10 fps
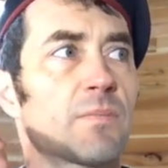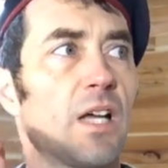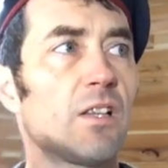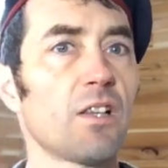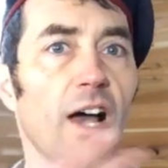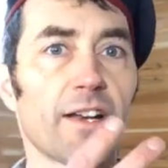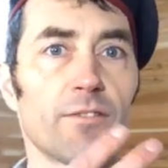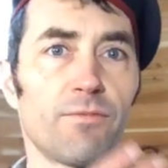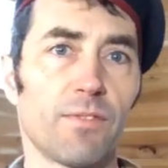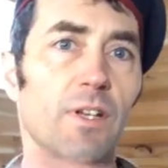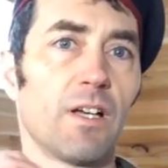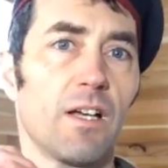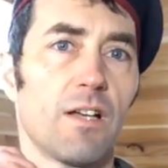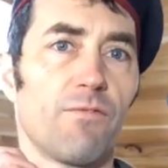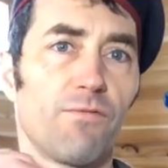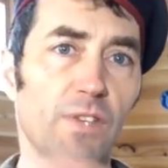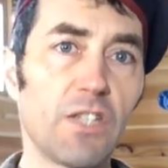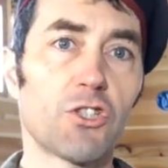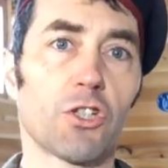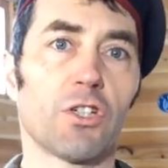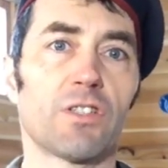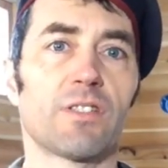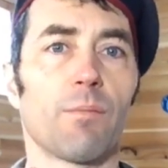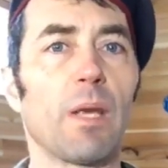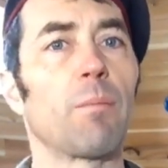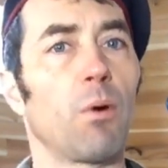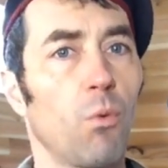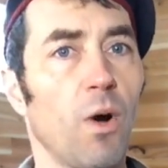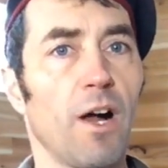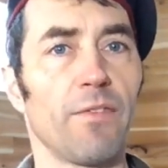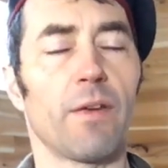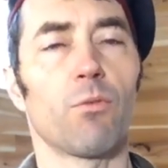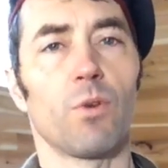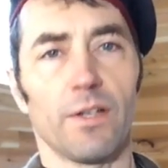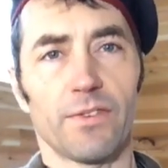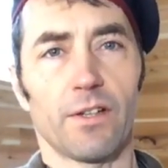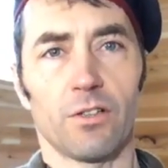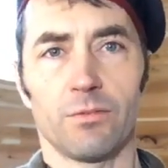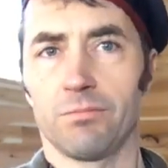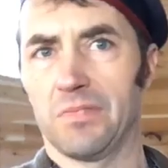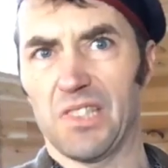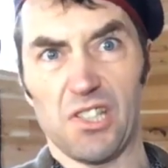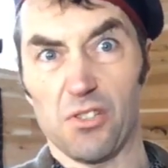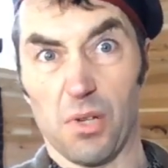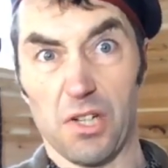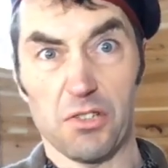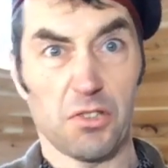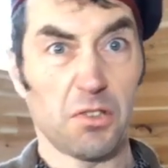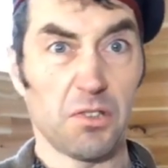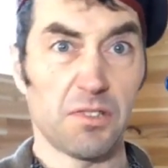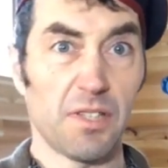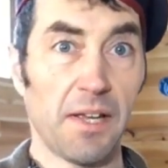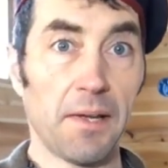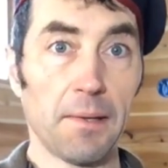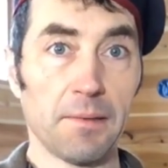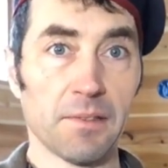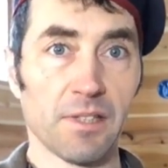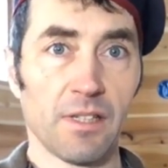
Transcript: a lot of features that people want. They want their dishwashers and